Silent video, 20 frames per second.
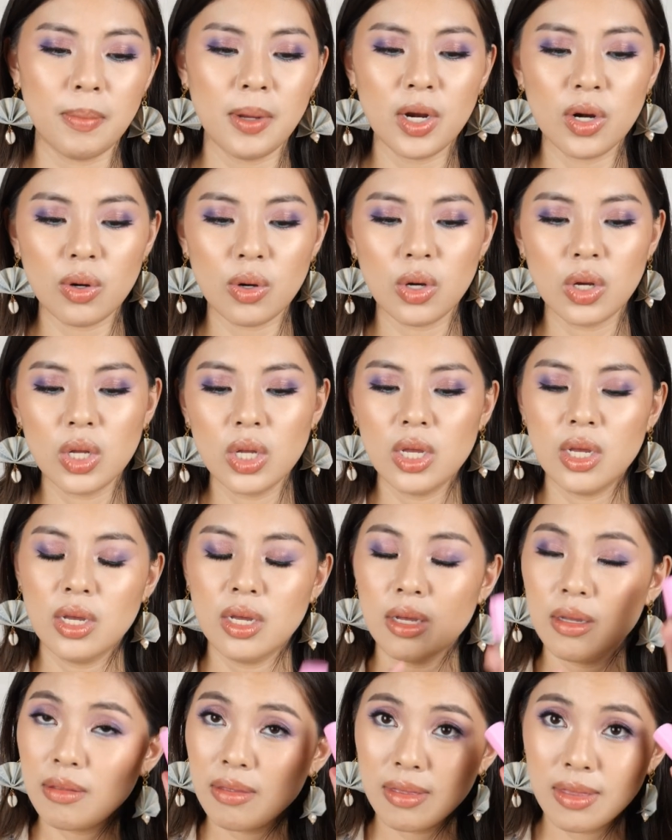Pero
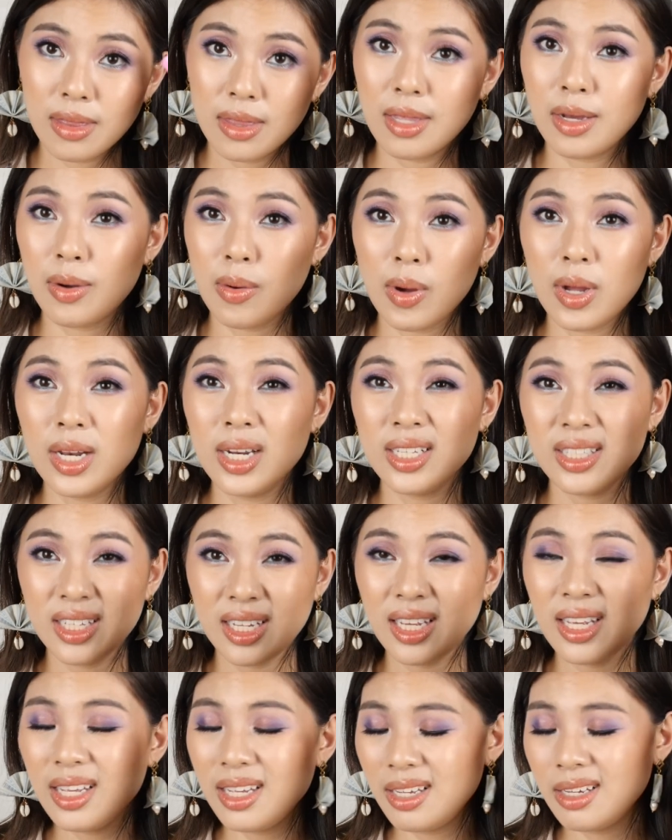the
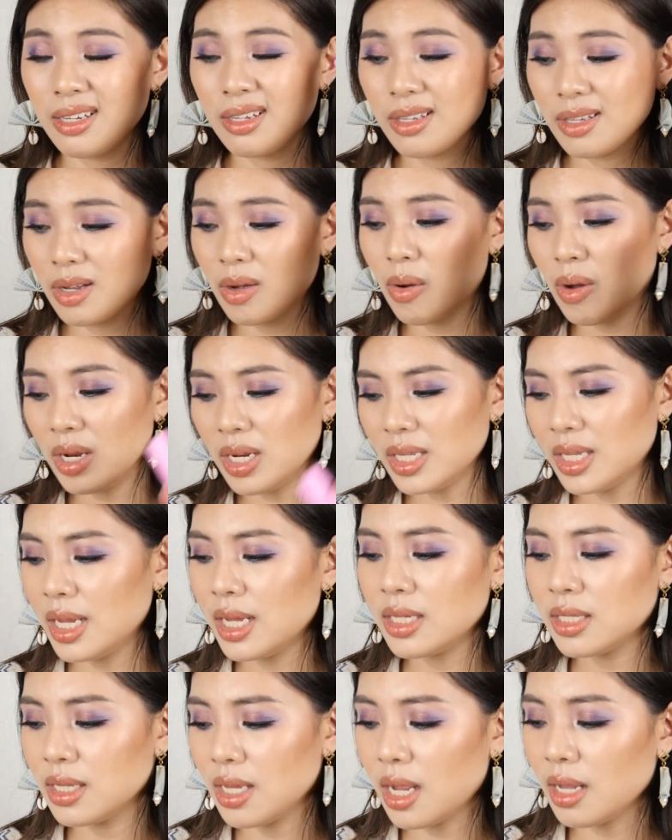quality
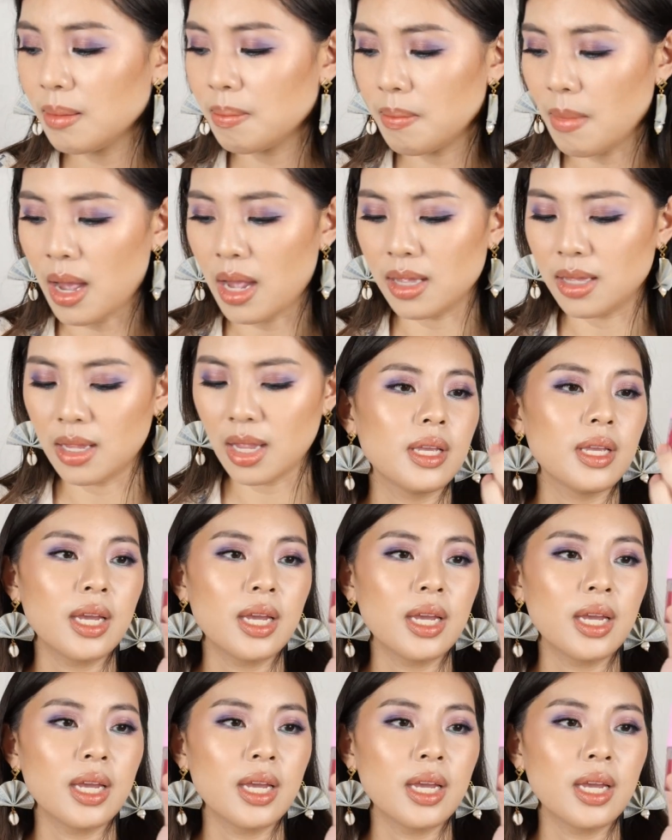is not bad.